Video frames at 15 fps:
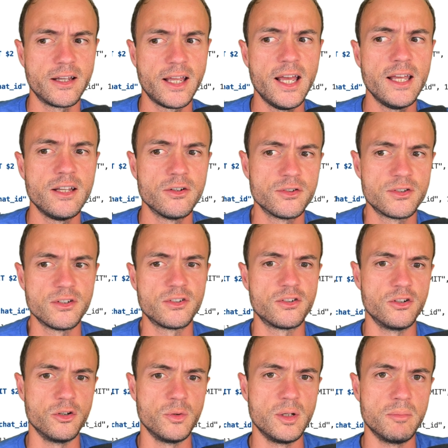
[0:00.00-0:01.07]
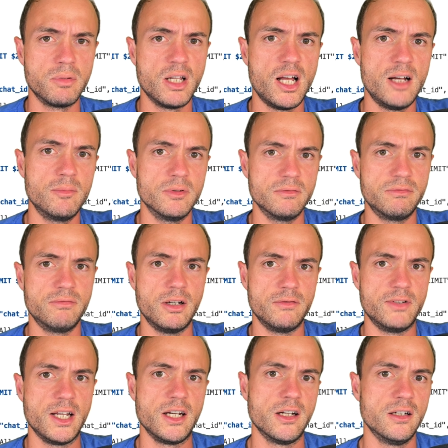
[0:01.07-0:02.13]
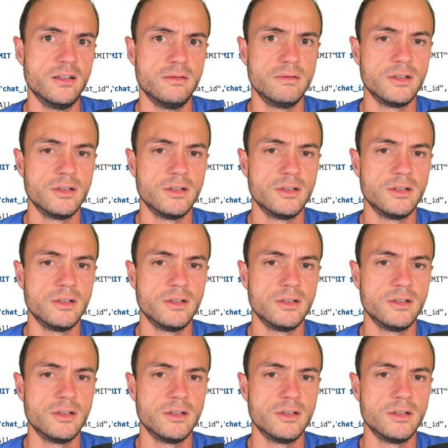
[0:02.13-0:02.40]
hey, here's this gooey blob of data.